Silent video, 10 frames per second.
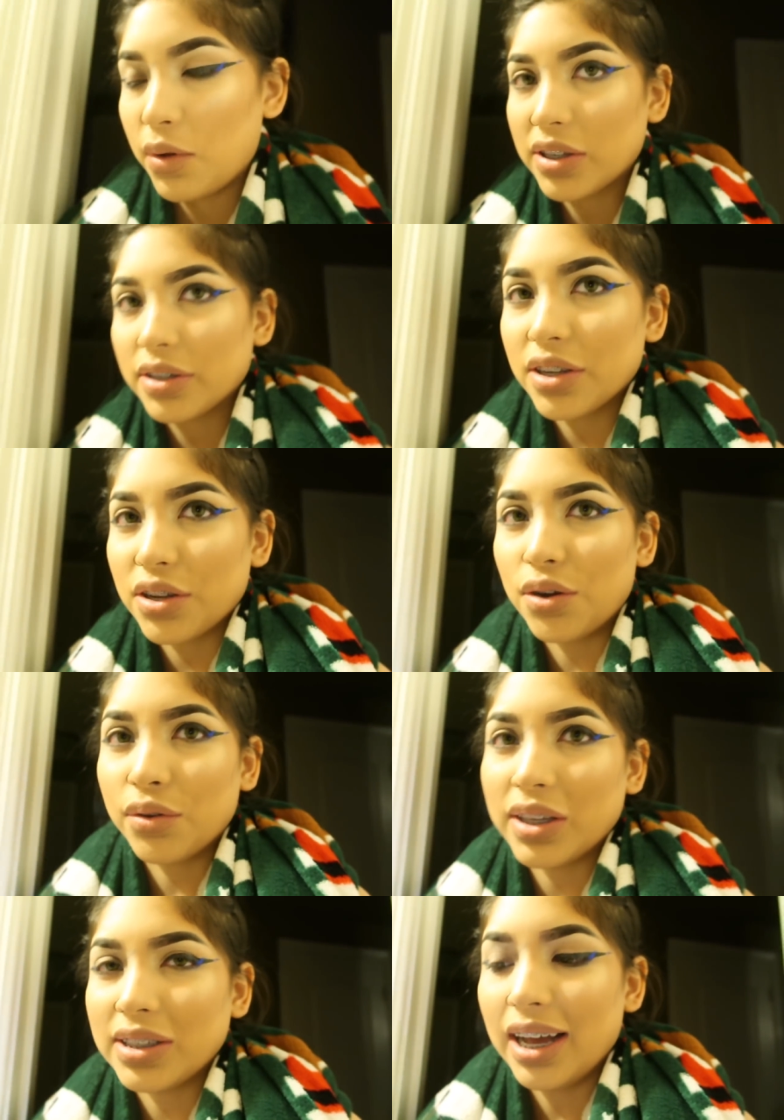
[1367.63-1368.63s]
You guys already know
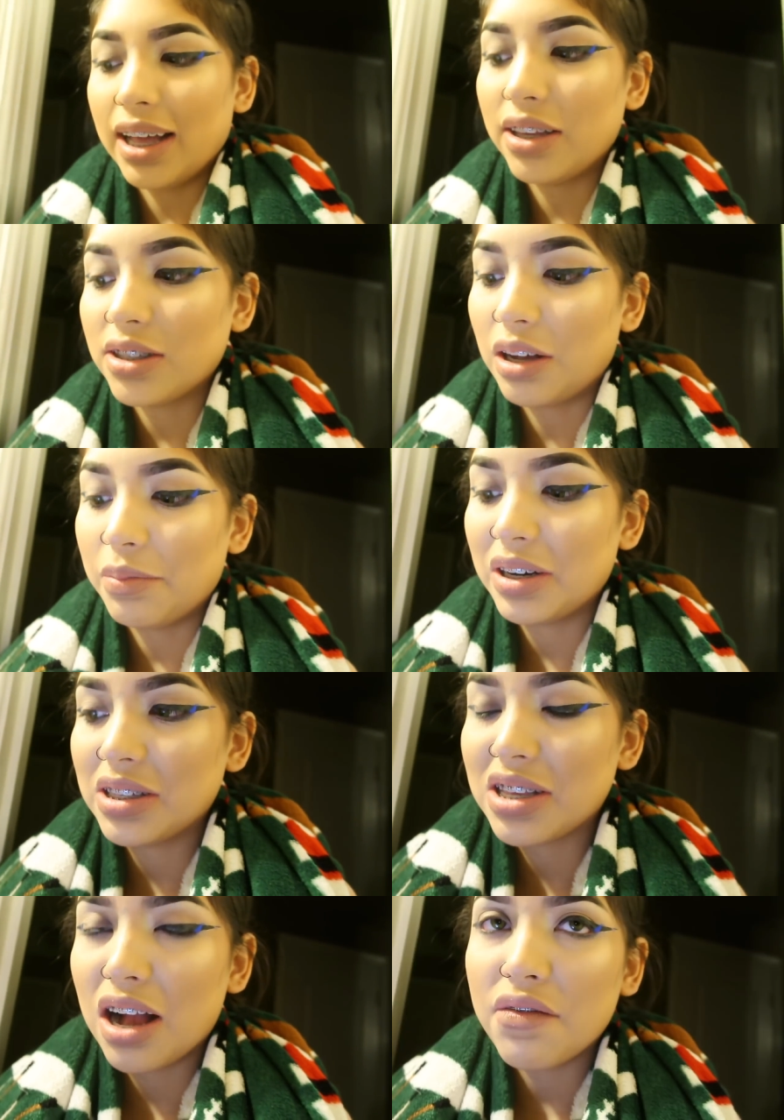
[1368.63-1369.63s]
he's hella stubborn
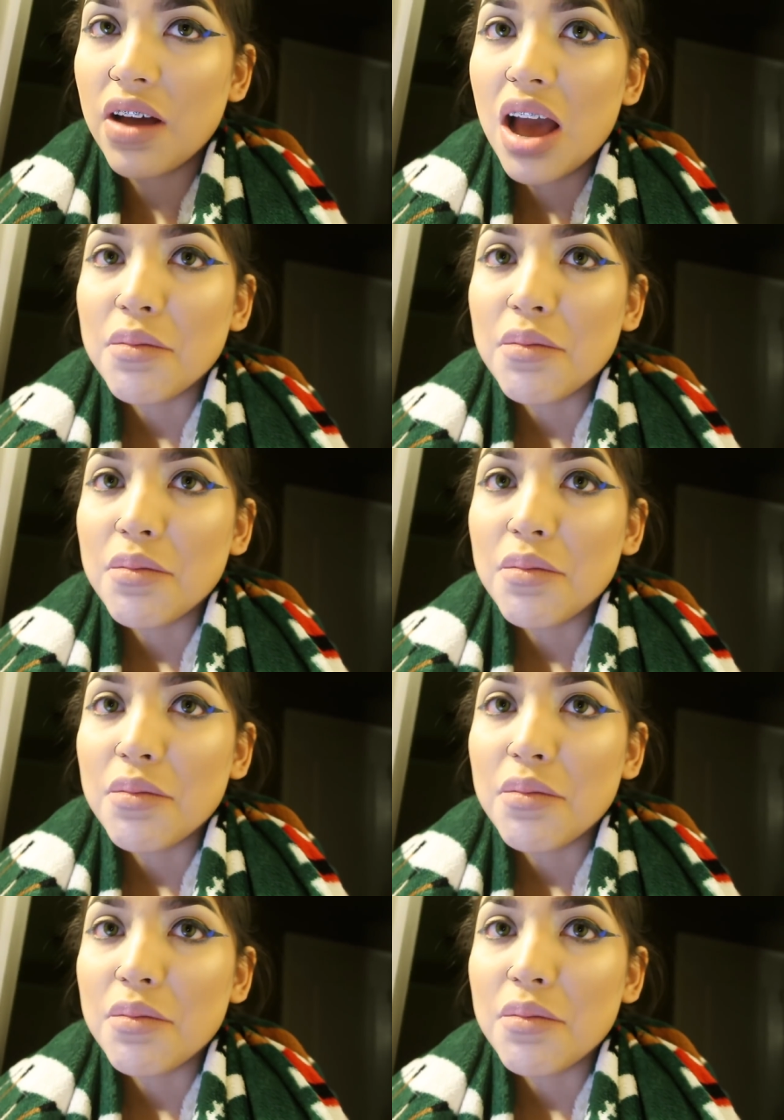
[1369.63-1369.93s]
and stuff,